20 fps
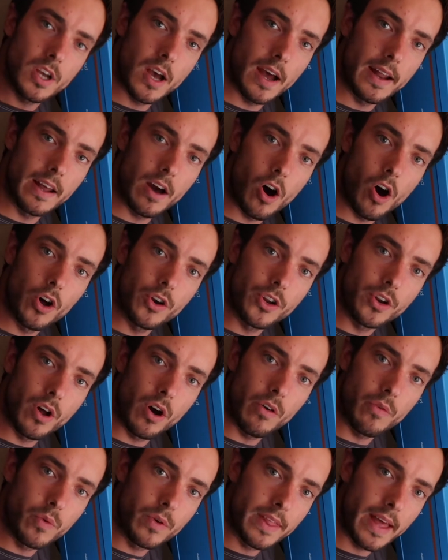turn it on and
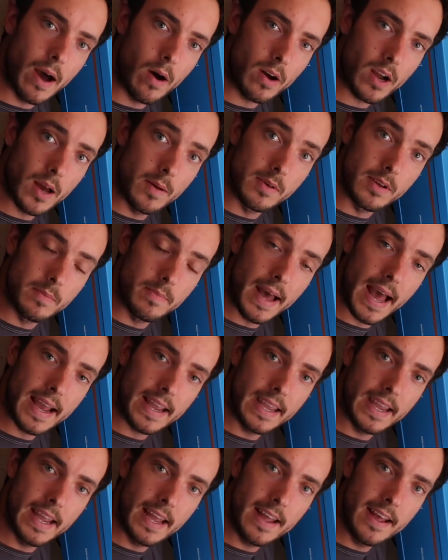off without coming
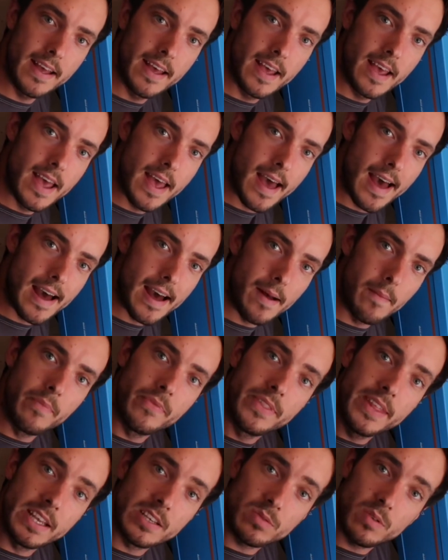back here.
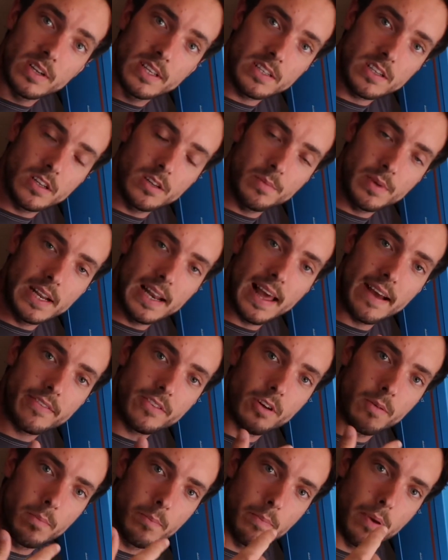This one is going to be
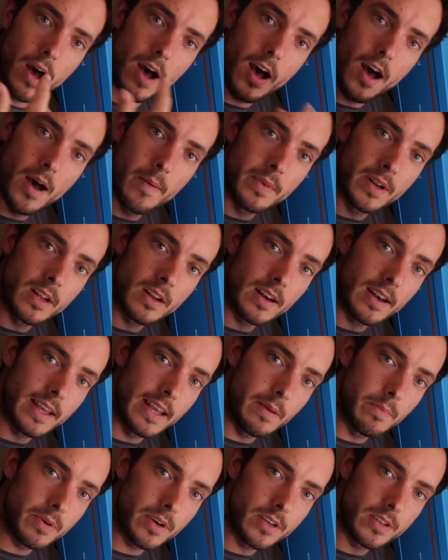left on
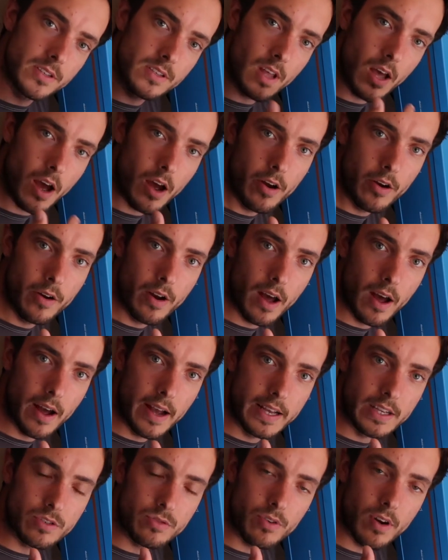permanently because the owner
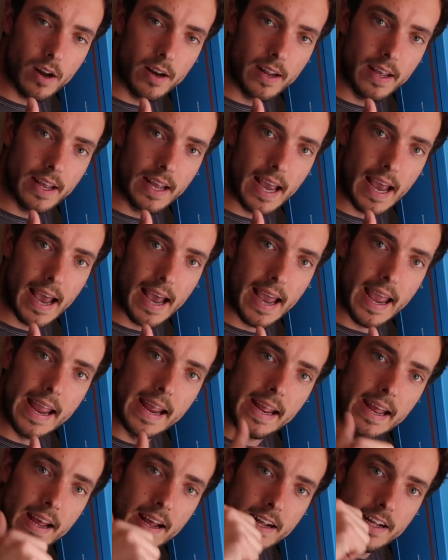is running
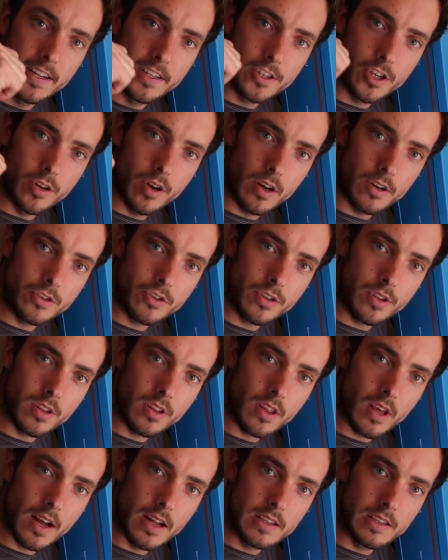a
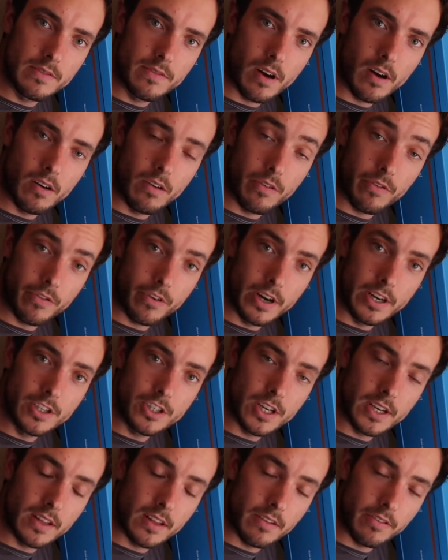230 volt
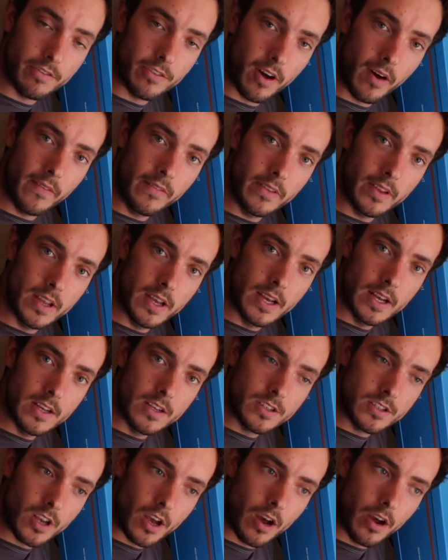fridge in the front,
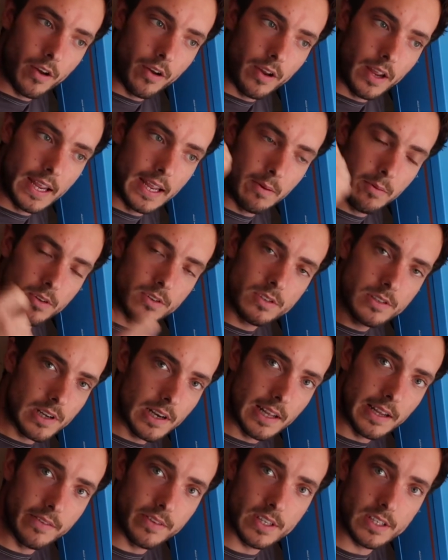so he wants
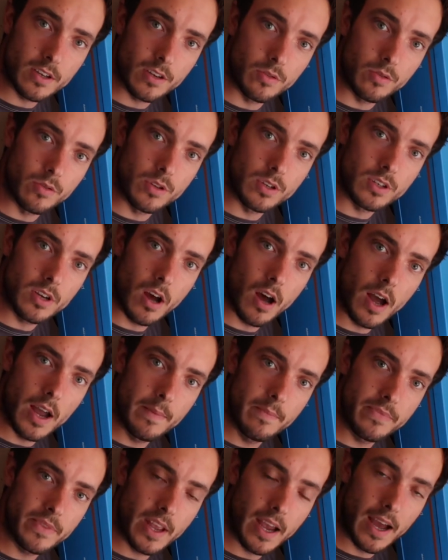to leave this on all the
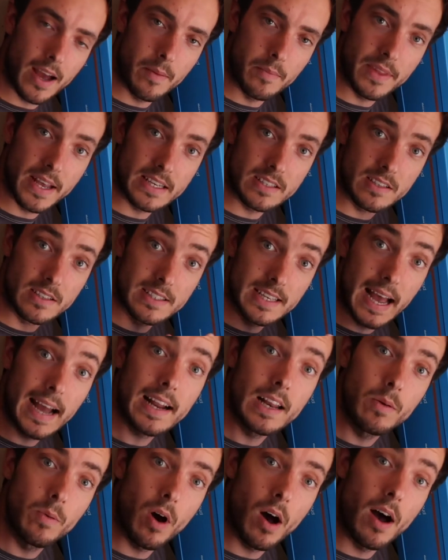time. That's
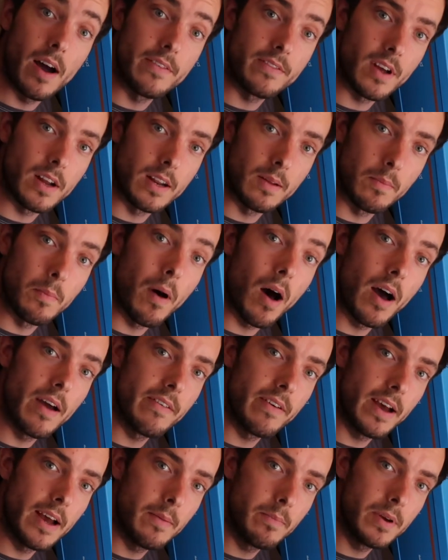exactly what I've done in my
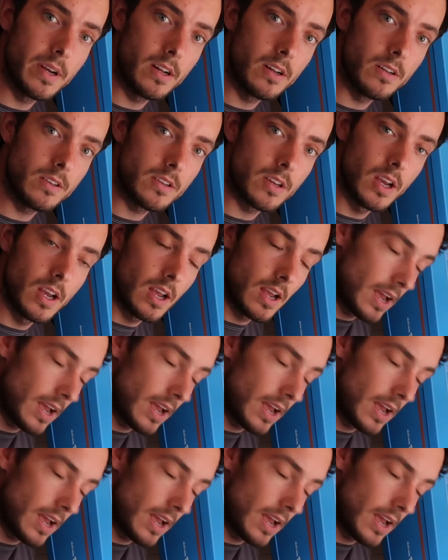van build,